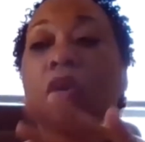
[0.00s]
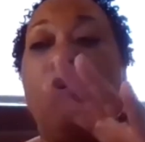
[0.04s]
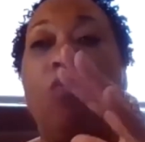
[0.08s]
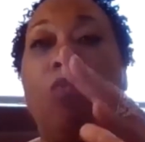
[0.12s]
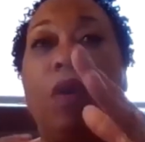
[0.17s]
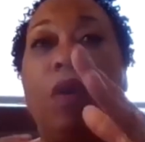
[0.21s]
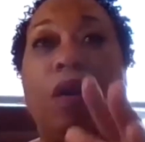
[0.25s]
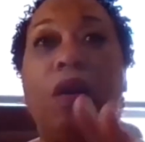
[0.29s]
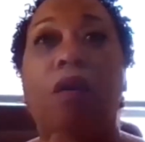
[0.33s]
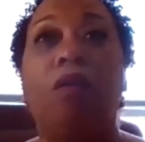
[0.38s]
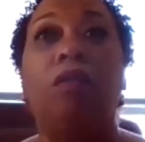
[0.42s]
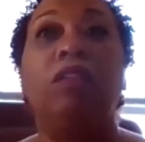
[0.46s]

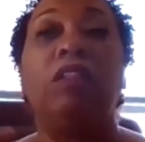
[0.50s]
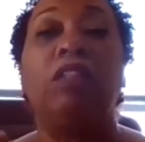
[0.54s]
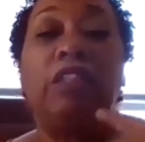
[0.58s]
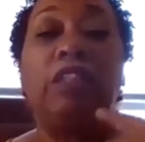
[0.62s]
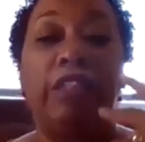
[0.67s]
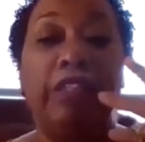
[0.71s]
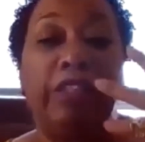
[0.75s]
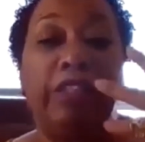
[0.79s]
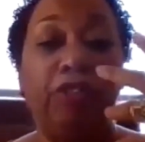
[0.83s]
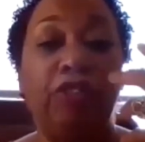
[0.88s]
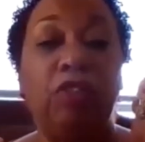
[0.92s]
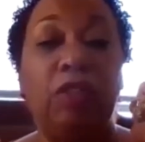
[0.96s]
Well,
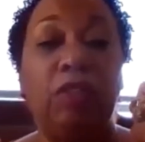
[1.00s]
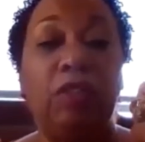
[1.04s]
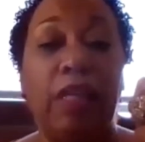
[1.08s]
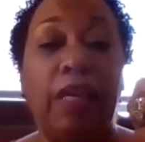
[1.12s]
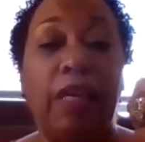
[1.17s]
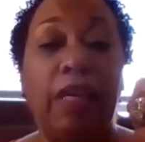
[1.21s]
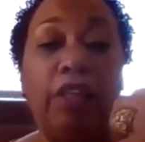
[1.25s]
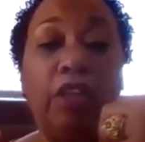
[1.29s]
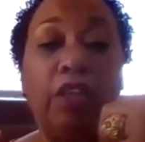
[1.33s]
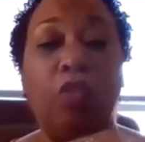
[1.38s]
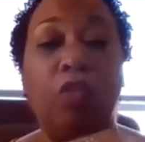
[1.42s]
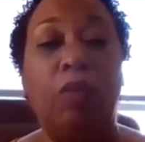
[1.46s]
years
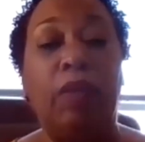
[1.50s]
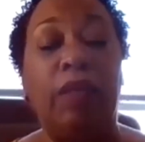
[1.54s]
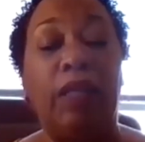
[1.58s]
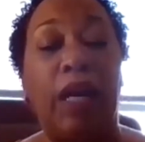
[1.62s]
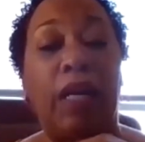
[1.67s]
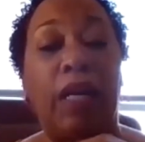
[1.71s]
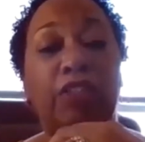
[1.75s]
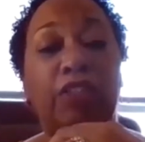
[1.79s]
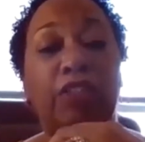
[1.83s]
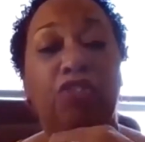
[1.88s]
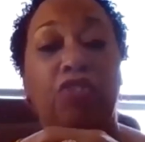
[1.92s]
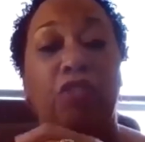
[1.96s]
later, when
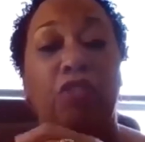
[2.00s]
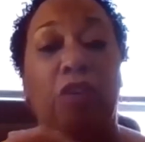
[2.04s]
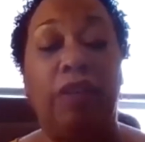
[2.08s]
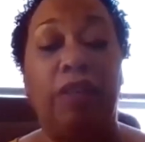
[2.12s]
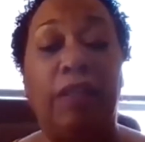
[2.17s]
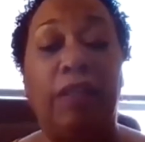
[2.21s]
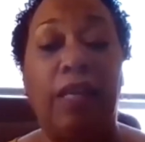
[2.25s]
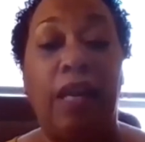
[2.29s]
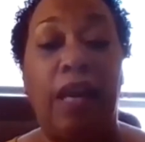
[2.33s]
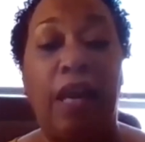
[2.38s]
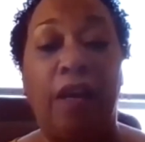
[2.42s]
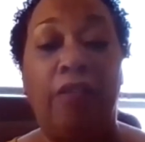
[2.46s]
I
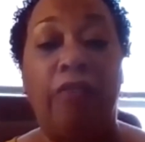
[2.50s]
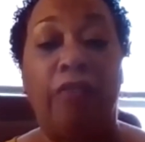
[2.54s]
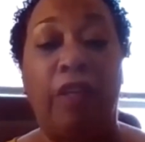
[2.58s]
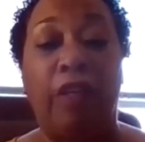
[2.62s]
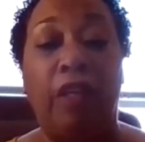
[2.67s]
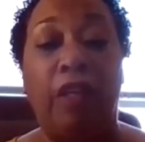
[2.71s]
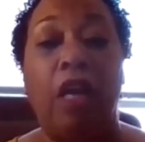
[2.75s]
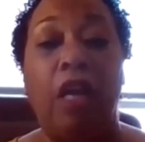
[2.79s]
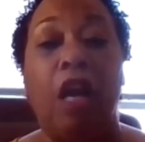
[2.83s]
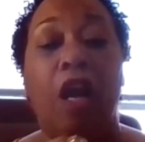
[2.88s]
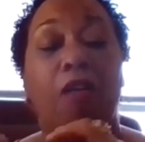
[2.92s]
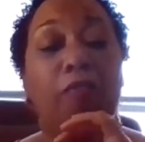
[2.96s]
started
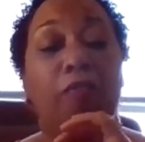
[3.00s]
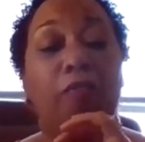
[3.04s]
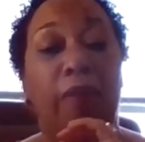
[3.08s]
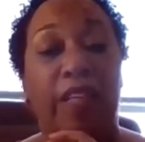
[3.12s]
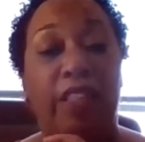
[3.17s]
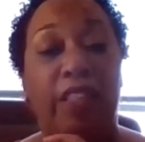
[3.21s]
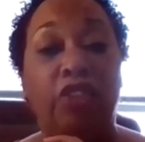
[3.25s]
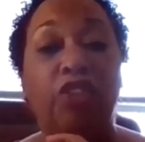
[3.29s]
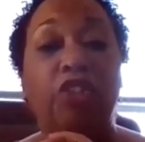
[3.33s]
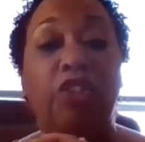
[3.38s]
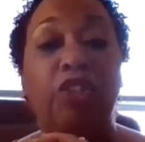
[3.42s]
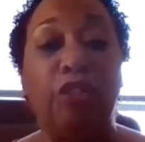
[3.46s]
having
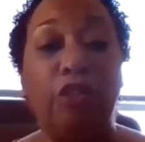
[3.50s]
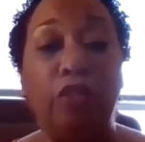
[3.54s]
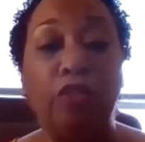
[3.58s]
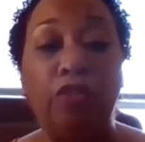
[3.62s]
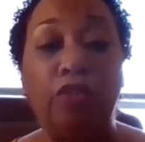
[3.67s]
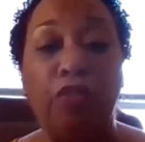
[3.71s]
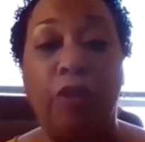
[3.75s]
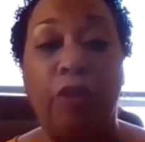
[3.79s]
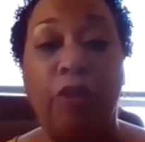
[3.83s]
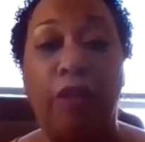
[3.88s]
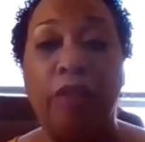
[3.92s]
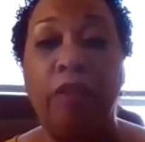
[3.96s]
my
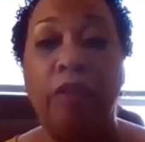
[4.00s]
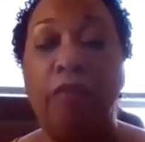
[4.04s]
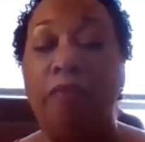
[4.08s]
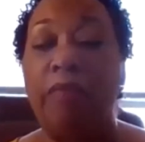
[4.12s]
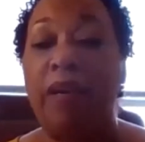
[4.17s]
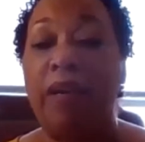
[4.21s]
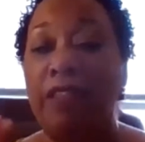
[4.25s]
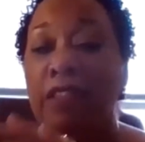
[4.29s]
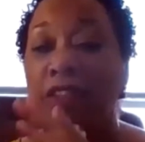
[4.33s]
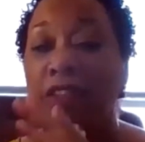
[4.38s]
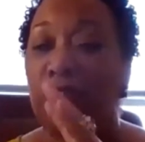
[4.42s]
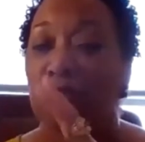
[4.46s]
children,
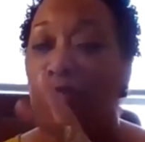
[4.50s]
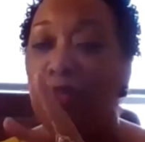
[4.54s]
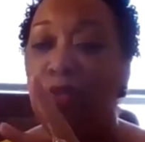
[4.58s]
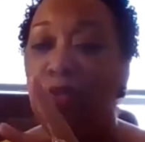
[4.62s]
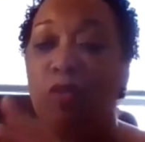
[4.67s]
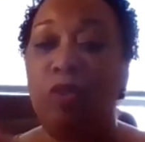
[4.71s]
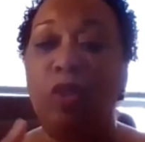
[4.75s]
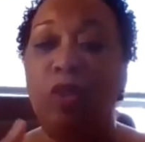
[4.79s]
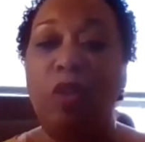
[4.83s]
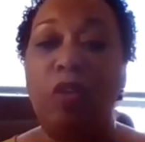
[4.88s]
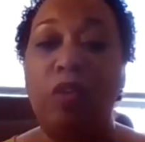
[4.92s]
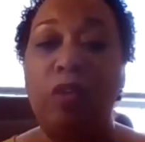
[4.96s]
my two
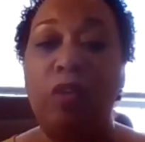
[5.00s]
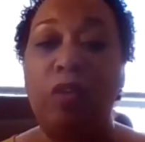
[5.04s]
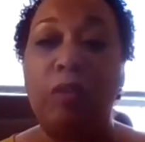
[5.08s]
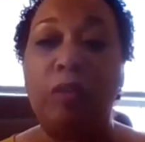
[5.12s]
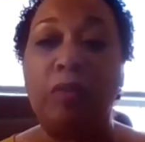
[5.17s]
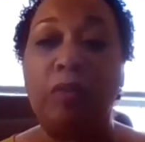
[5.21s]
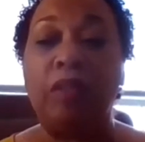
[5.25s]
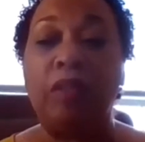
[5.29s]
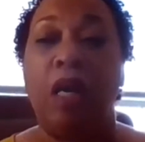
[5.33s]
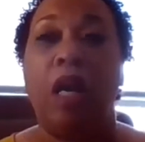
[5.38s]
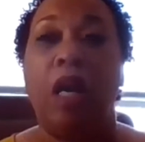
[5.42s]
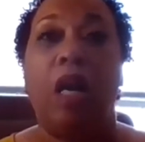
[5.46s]

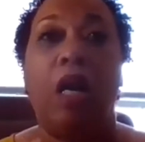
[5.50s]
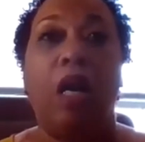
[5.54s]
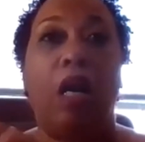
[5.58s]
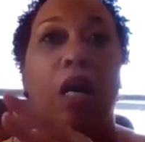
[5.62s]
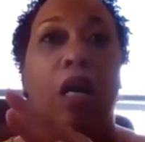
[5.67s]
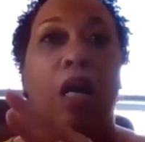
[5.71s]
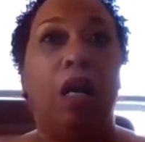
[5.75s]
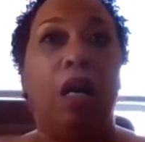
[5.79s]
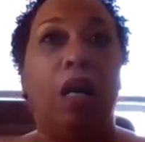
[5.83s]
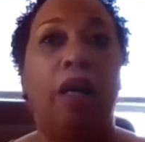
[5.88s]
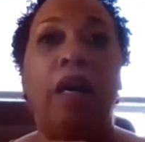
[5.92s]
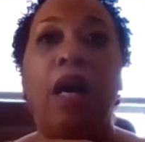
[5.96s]
girls,
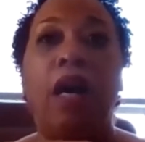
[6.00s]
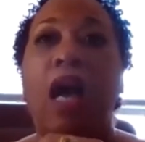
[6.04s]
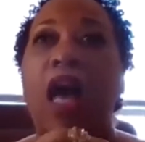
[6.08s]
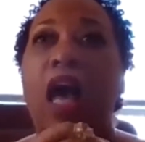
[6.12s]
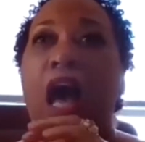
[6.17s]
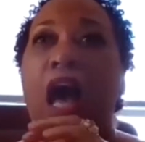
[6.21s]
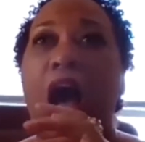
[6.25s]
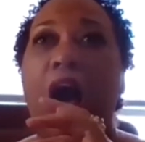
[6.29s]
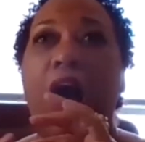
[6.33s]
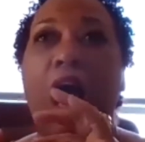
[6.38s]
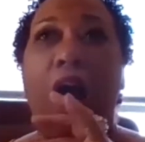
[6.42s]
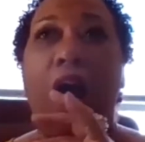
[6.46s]
uh,
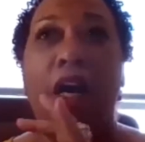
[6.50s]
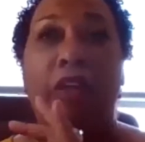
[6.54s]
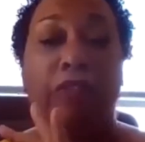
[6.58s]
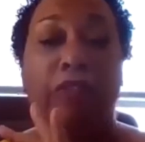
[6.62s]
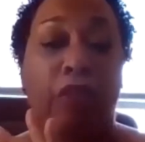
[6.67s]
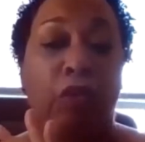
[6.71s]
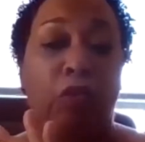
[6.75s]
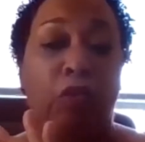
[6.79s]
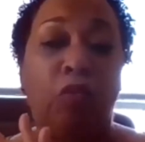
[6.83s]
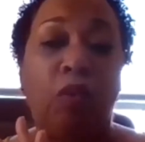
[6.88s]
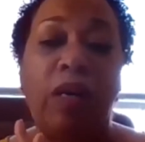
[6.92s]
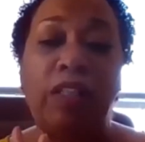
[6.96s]
uh,
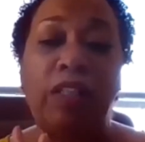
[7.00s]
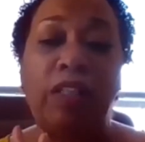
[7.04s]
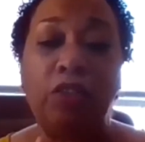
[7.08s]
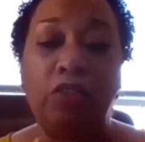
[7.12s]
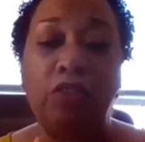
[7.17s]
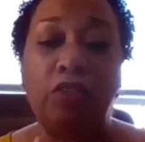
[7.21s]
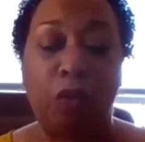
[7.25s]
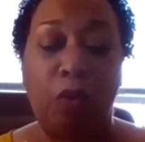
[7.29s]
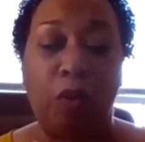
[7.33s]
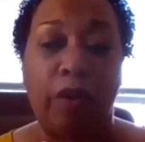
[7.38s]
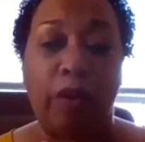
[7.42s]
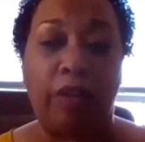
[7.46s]
the one
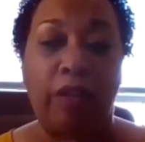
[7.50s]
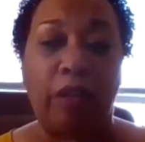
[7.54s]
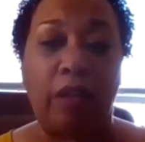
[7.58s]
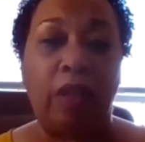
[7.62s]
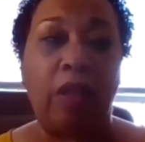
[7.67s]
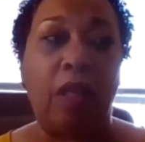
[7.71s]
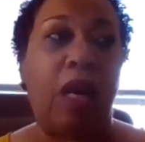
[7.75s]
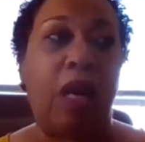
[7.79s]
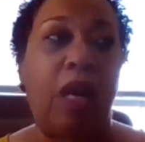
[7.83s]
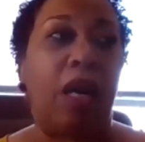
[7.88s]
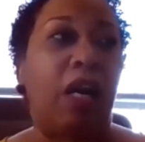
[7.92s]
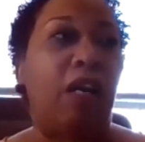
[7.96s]

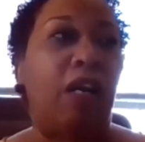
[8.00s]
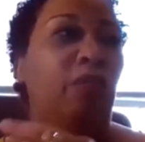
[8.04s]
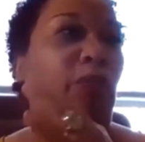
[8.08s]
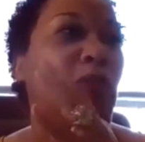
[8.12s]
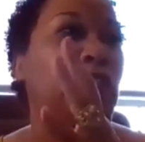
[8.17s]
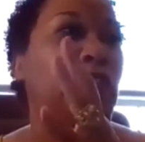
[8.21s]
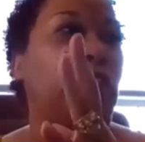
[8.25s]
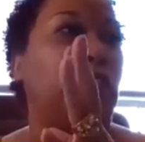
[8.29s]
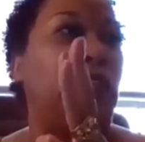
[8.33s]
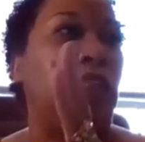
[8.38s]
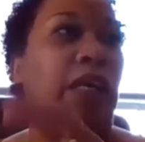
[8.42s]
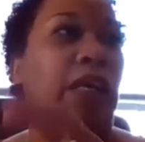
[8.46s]
daughter, I
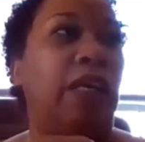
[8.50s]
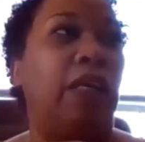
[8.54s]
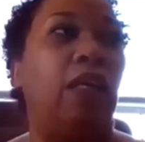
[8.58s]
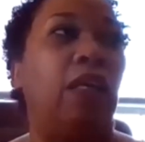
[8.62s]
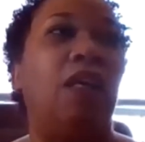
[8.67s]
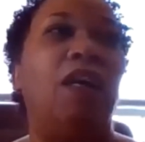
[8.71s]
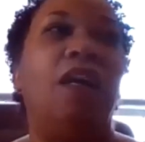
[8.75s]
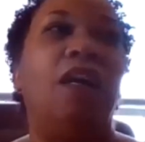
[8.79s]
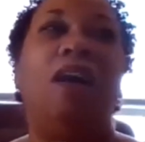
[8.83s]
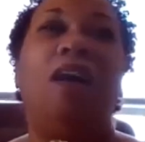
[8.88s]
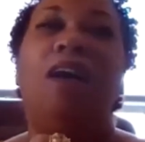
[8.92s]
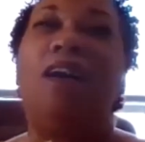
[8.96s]
was like,
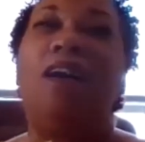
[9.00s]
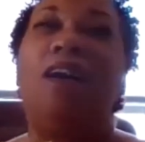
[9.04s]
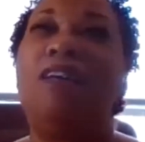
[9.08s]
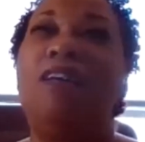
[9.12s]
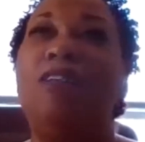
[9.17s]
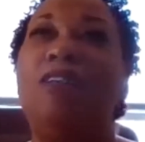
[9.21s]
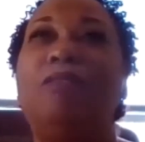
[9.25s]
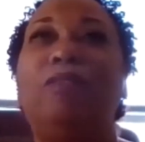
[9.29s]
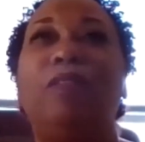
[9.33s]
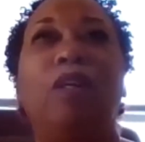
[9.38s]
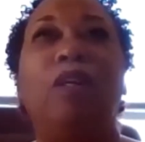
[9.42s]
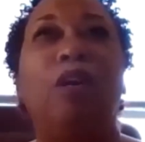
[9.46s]

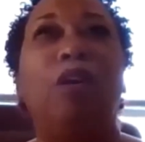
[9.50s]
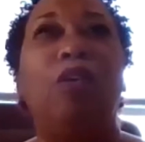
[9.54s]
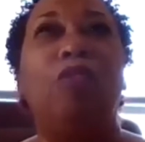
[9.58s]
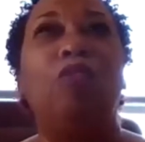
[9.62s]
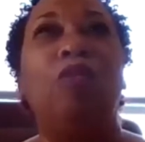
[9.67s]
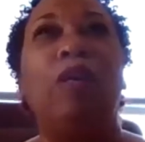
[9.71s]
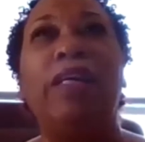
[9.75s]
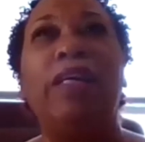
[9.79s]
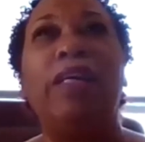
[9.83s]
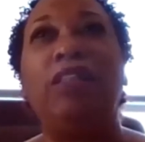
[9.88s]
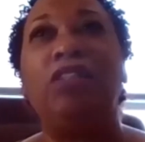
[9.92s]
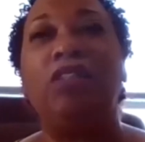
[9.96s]
oh no,
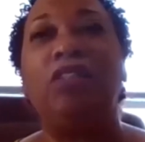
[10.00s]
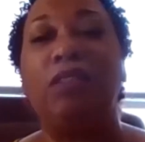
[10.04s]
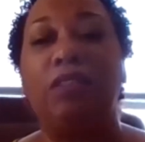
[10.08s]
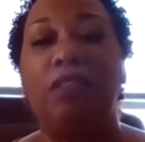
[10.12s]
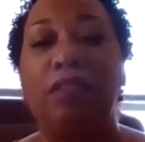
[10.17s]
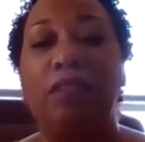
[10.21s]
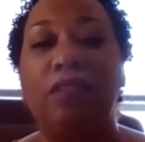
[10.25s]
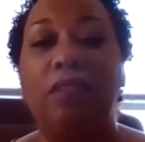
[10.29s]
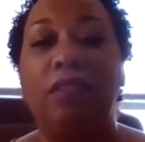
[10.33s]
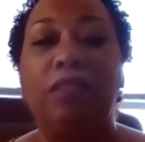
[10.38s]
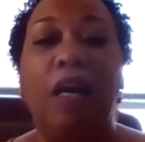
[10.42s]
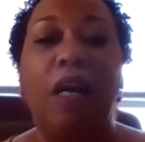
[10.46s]
red just
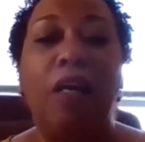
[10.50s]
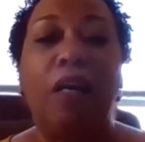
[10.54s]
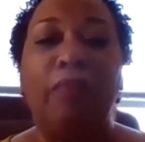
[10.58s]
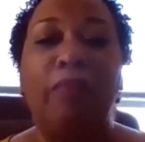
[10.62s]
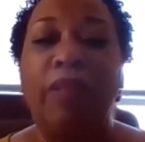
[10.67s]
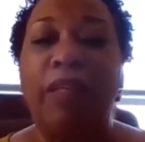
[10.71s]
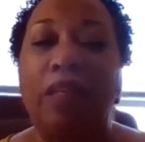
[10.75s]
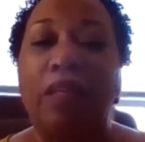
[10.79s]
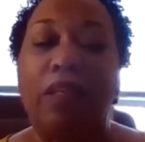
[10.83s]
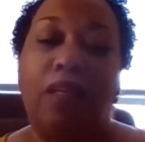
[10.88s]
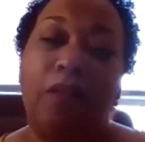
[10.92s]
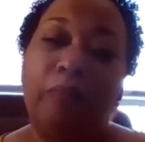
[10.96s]
is not
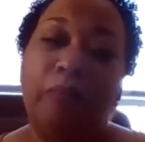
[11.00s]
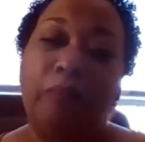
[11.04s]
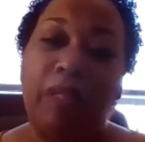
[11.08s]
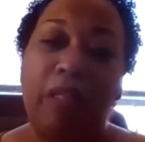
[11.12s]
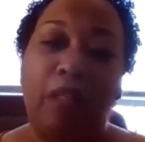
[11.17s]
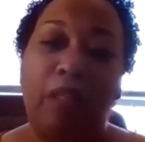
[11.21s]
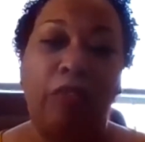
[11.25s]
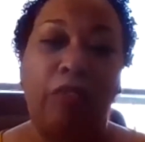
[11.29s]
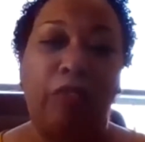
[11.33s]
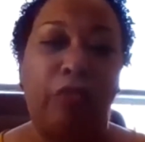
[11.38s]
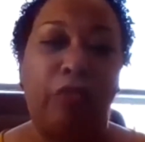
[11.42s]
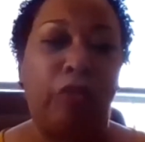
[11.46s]

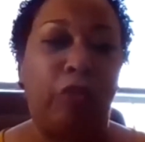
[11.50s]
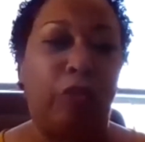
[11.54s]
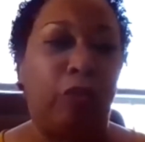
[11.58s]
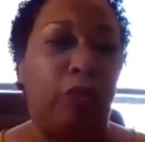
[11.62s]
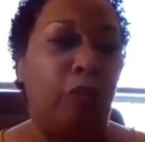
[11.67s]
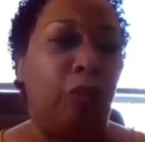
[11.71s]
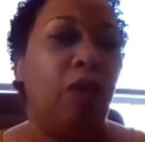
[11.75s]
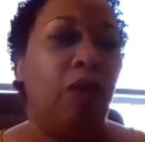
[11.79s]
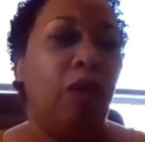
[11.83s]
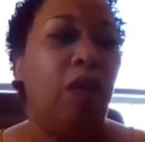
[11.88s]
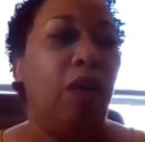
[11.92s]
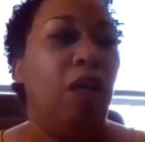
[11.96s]
becoming of you.